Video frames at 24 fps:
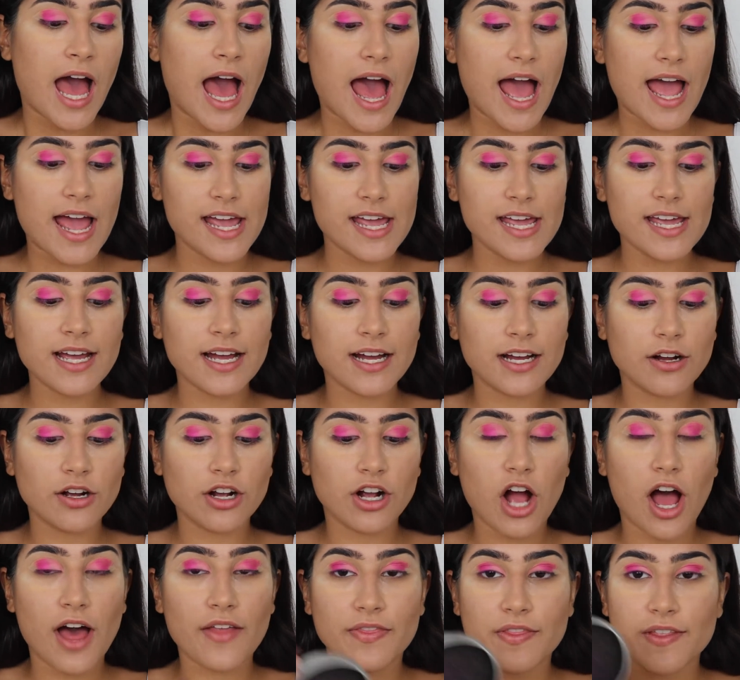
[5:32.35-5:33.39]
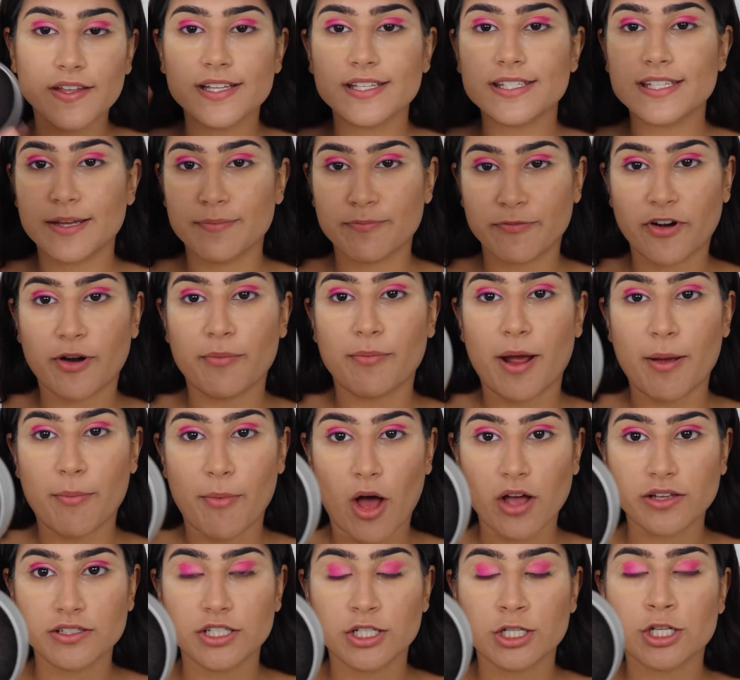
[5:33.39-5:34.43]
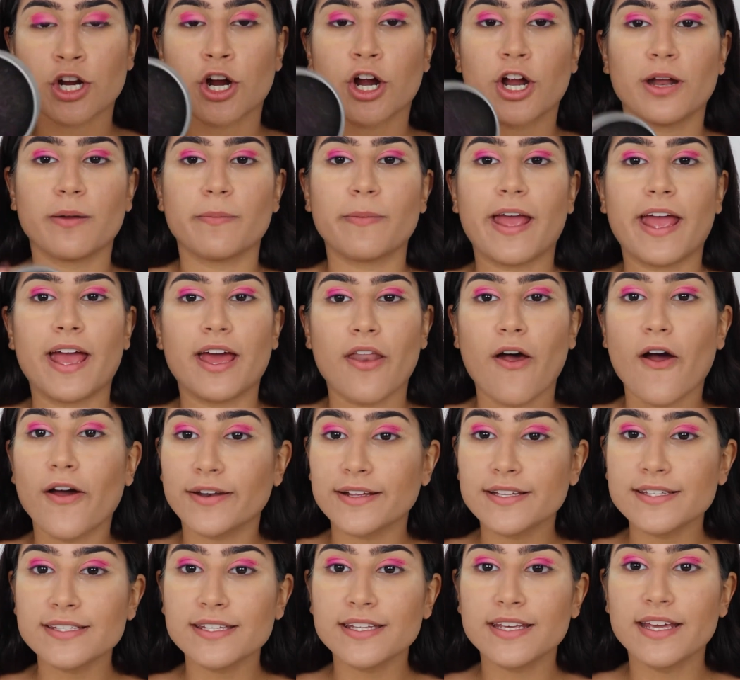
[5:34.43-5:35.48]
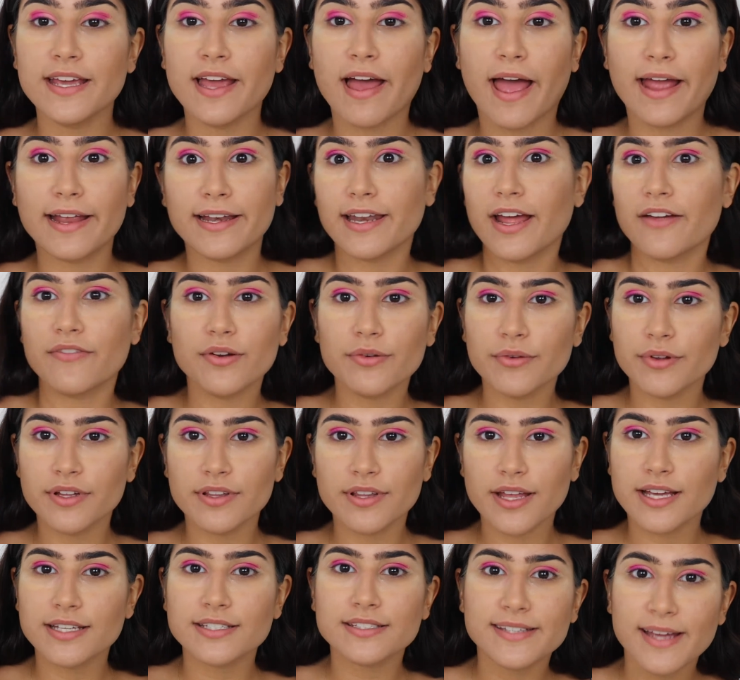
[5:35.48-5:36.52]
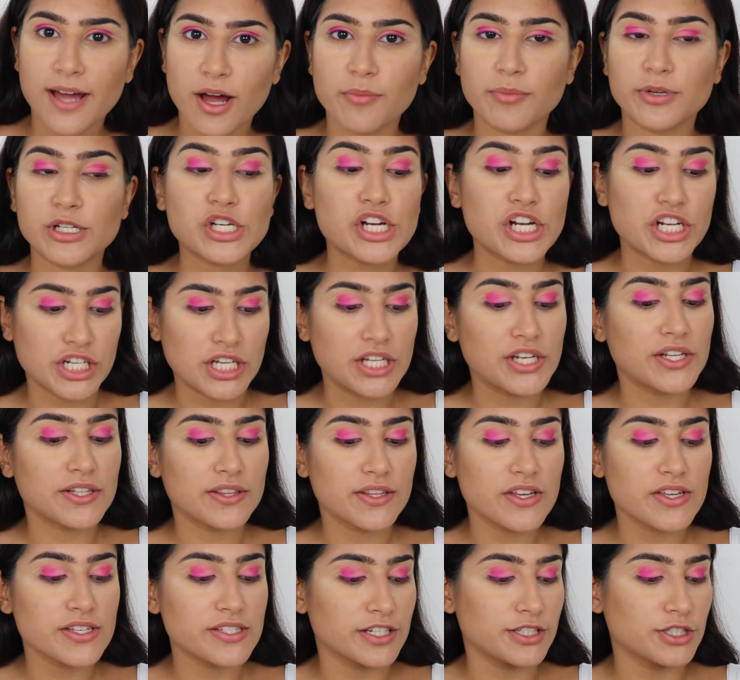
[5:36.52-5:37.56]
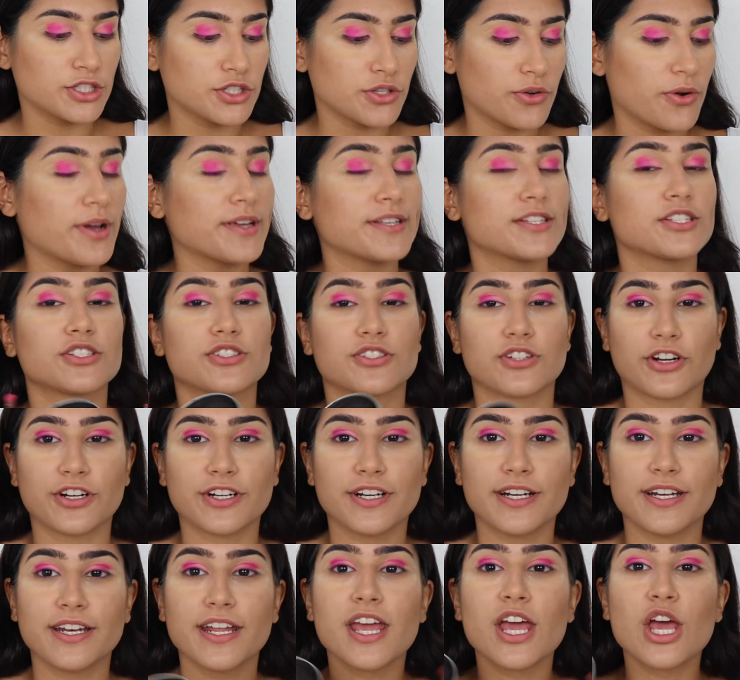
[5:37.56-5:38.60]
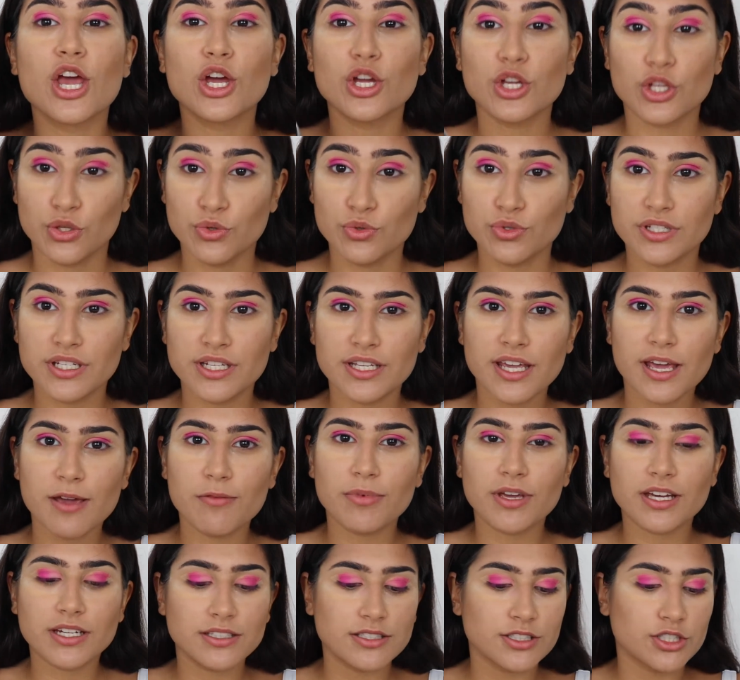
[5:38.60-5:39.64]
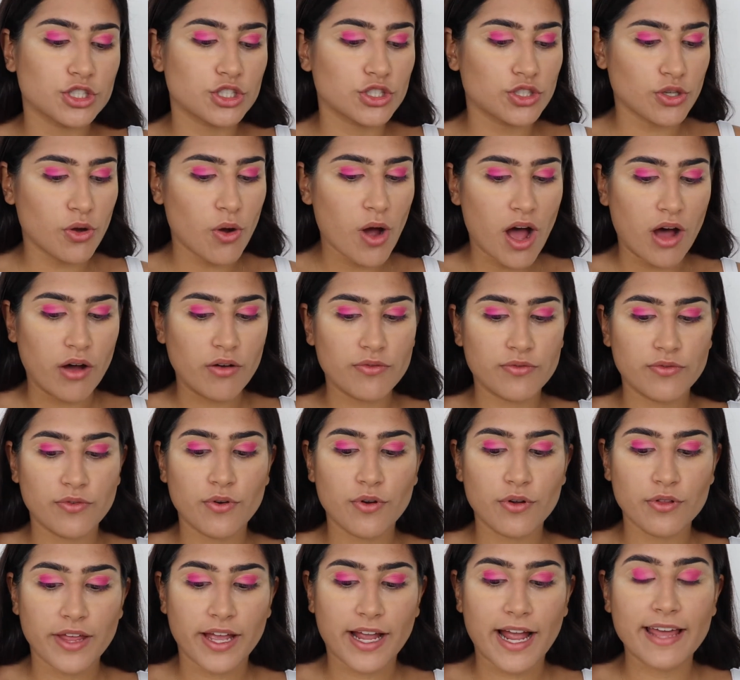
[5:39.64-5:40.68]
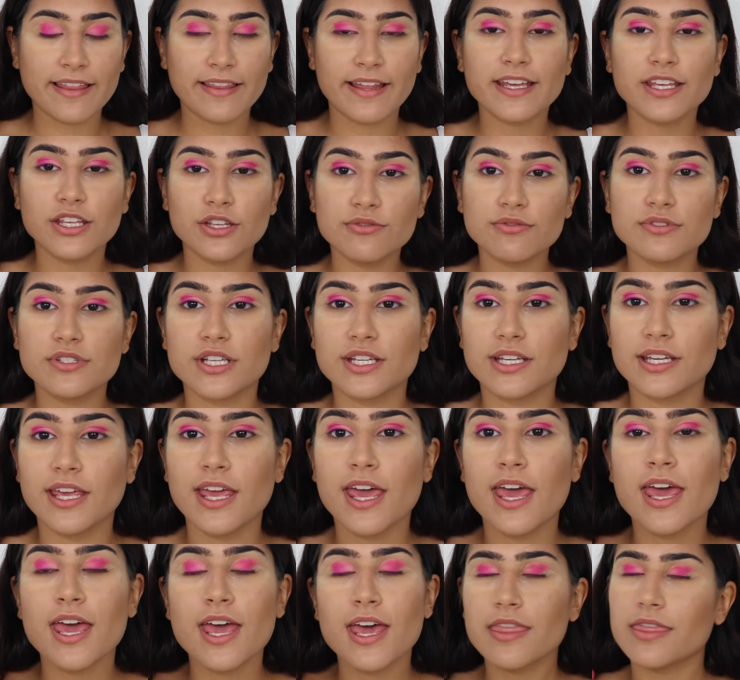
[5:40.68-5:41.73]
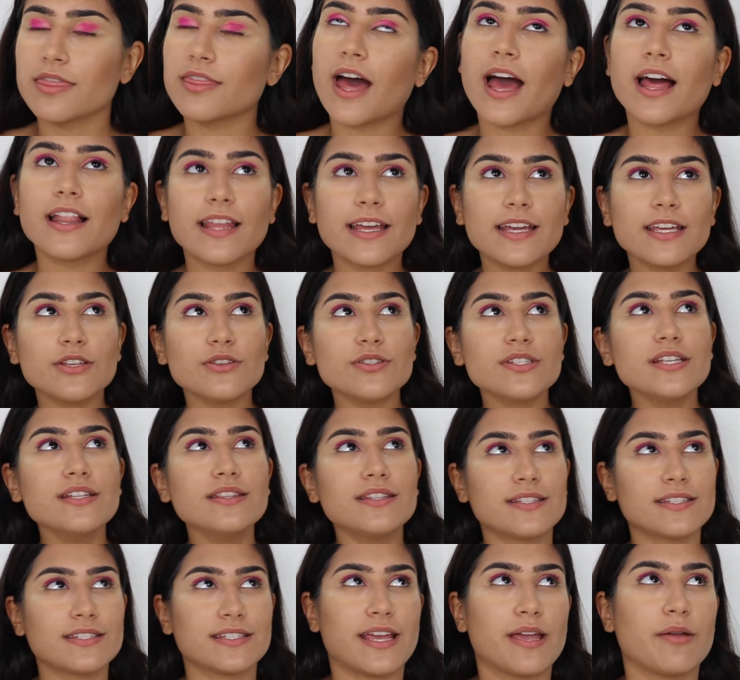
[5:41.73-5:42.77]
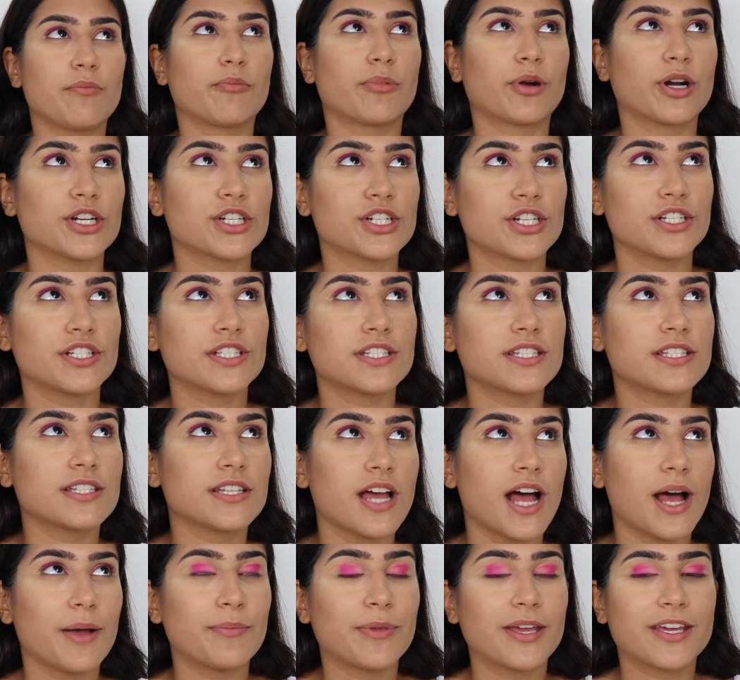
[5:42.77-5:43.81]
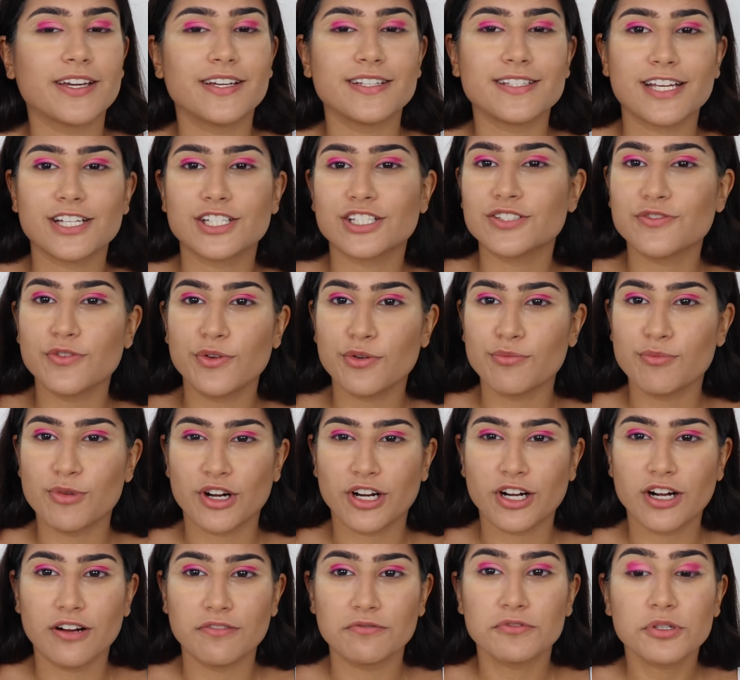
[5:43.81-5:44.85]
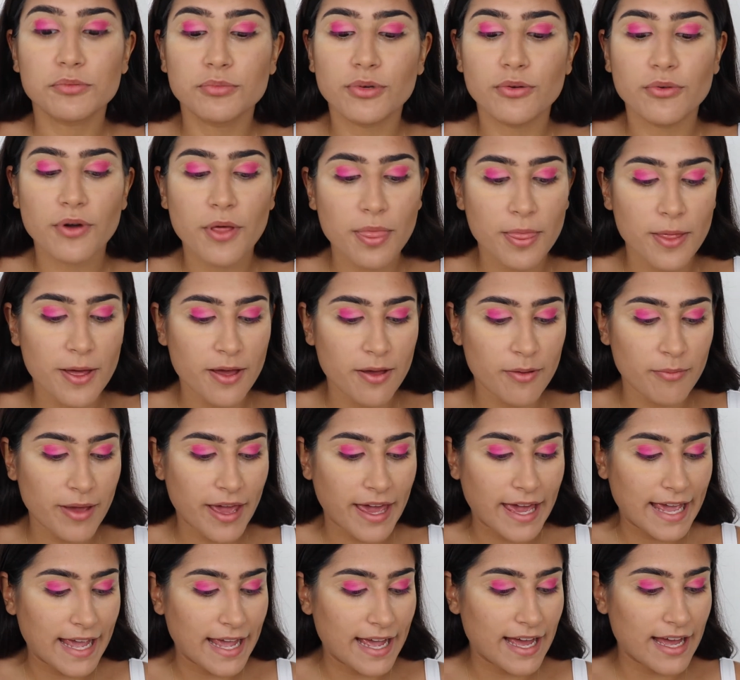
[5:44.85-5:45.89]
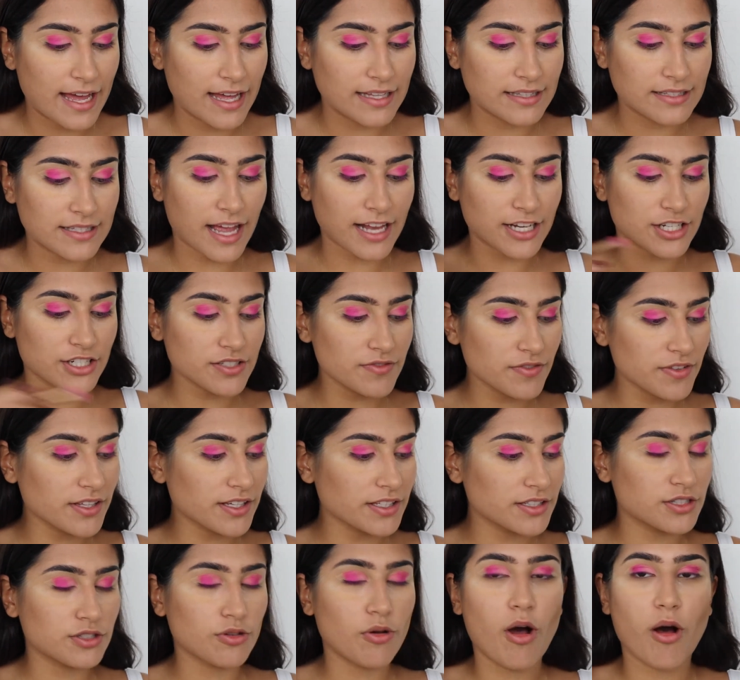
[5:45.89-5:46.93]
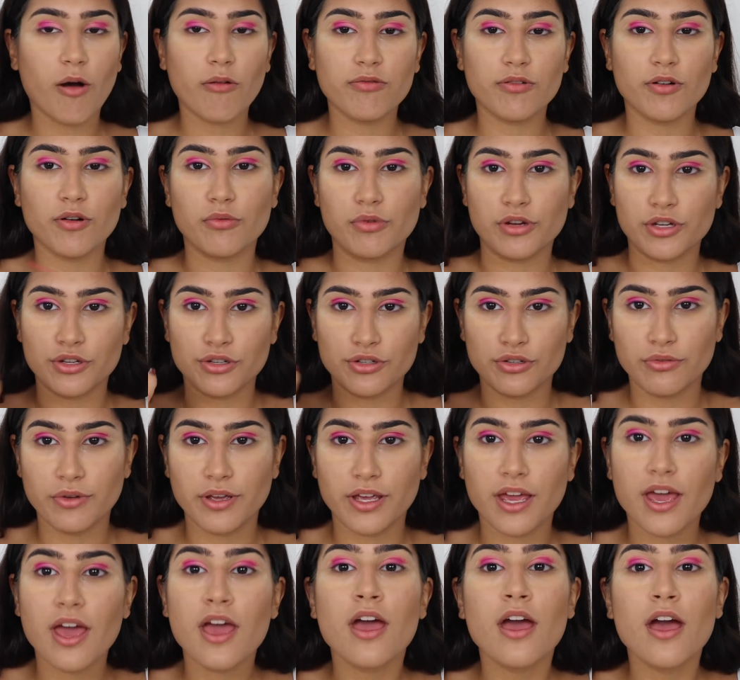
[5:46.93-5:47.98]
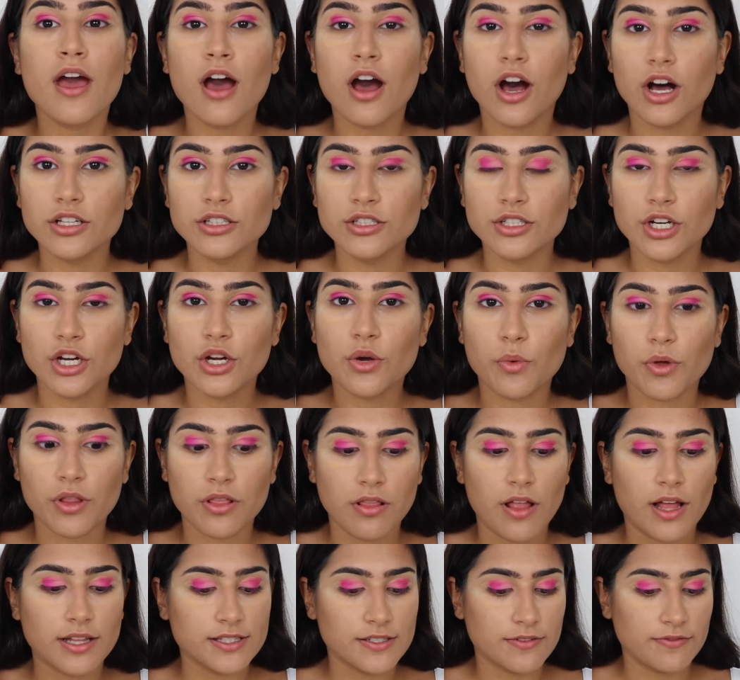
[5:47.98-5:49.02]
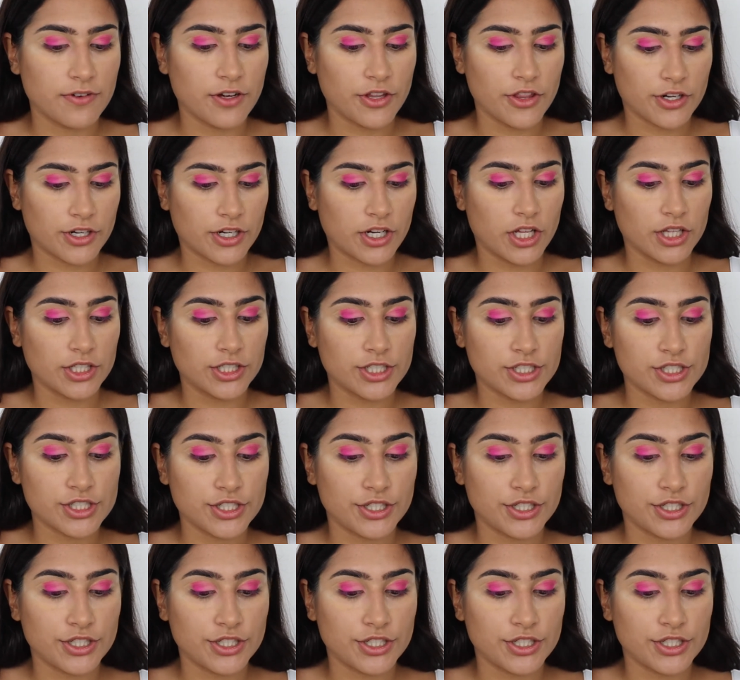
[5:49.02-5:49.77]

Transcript: I got this from my BoxyCharm, and honestly I never realized how much I needed this until I started using it, because it's so helpful. Like I like using the same brushes because I just feel more comfortable with them, and I just feel like it's so helpful when you're doing a look with lots of other colors.